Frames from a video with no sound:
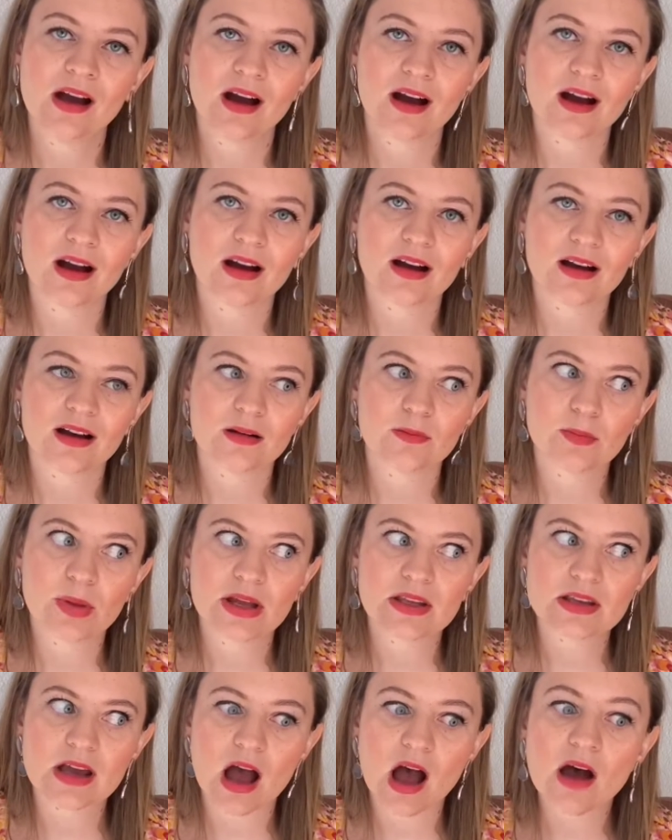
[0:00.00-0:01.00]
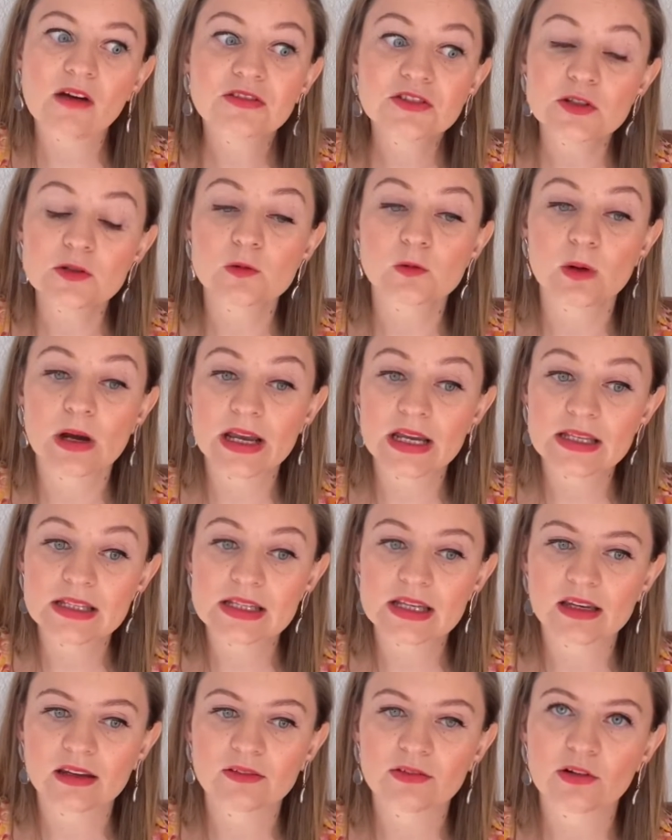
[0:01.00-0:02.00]
but after
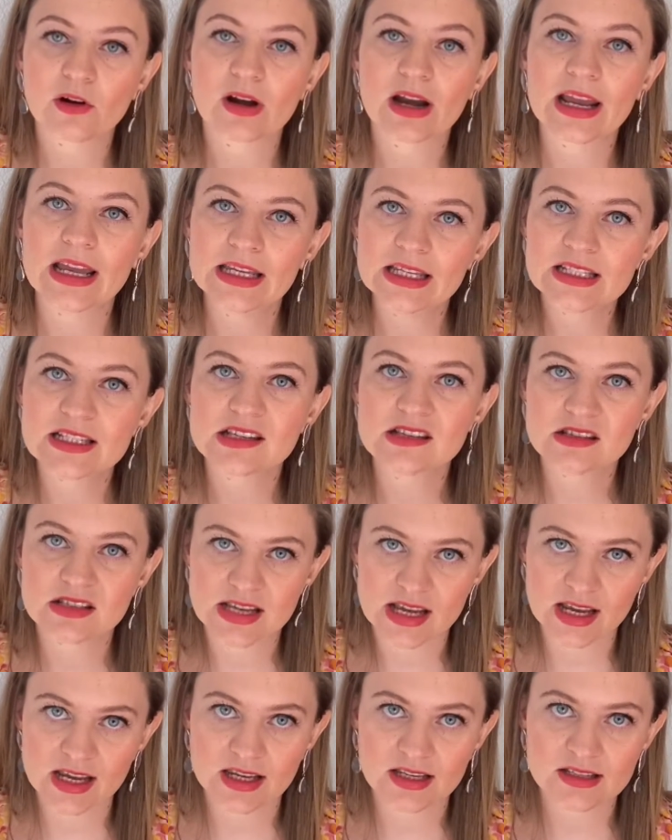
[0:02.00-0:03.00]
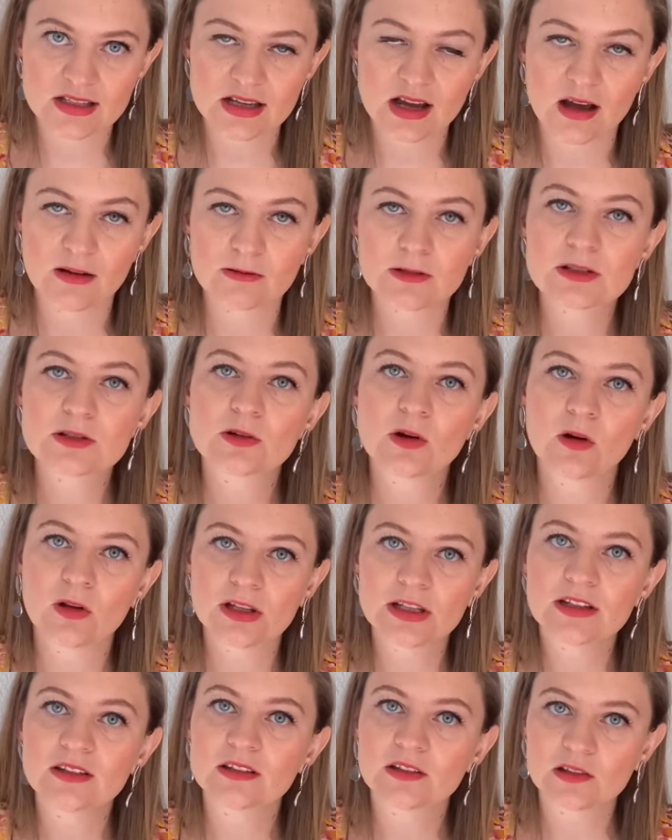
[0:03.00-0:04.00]
waiting for 18 days, I was
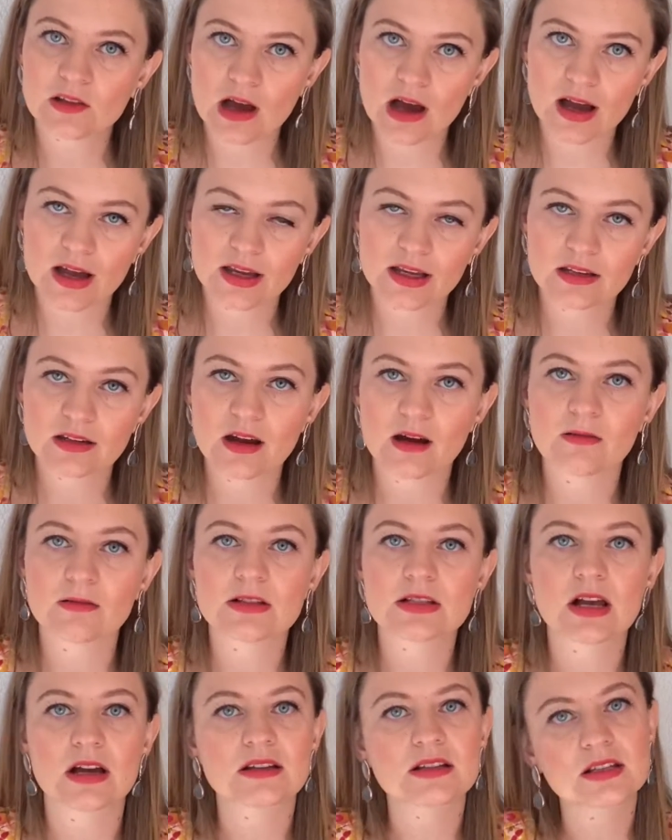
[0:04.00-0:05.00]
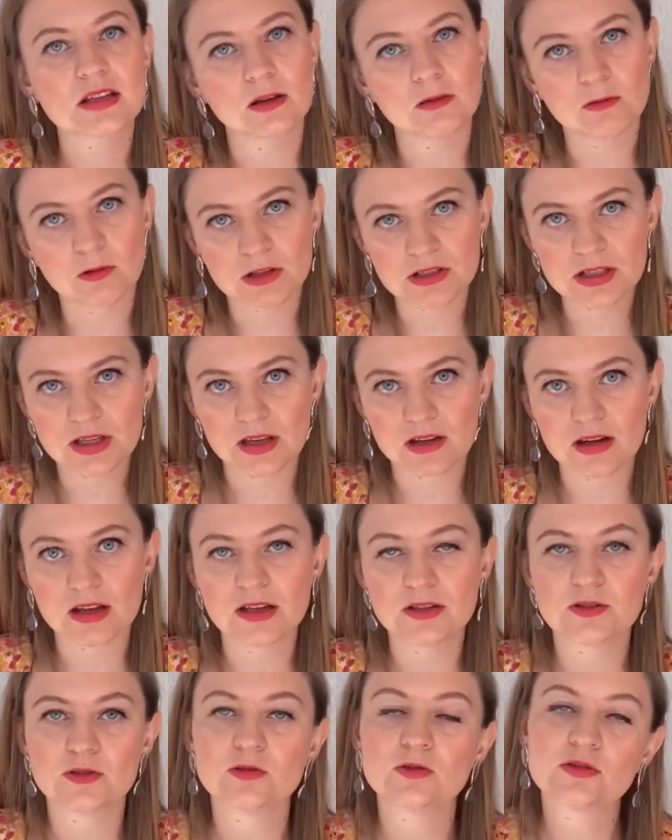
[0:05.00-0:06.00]
calling the line. I was asking, what can
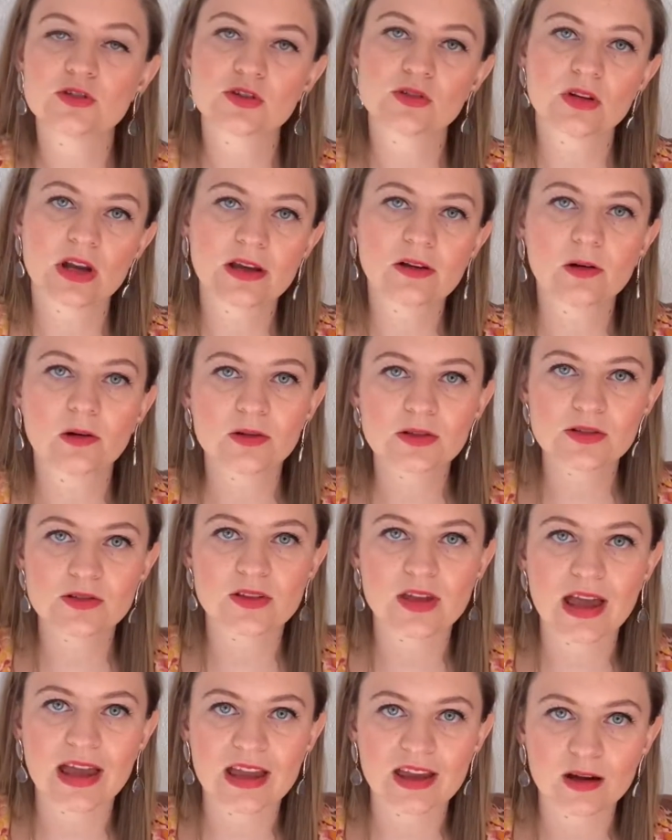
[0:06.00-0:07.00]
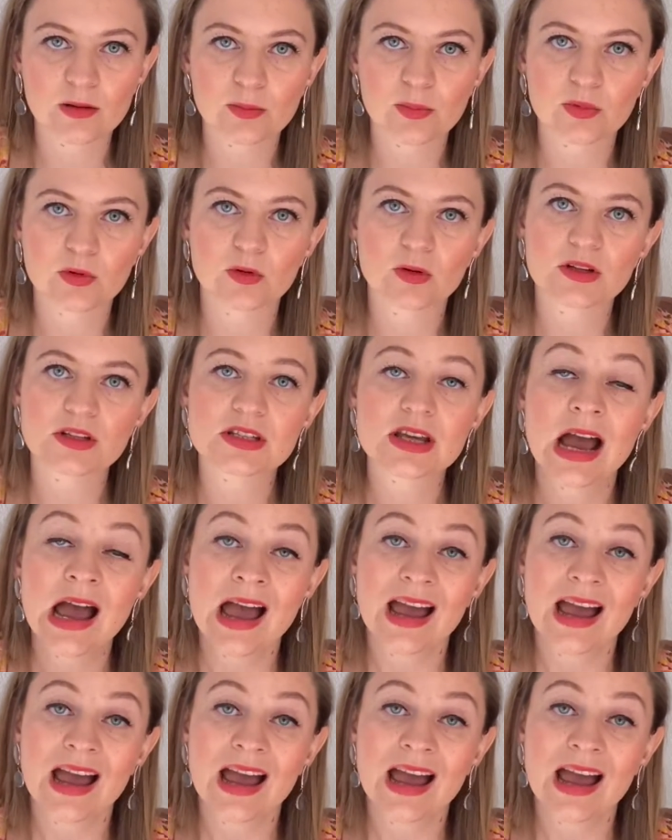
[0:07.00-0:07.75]
I do? Should I go to the airport?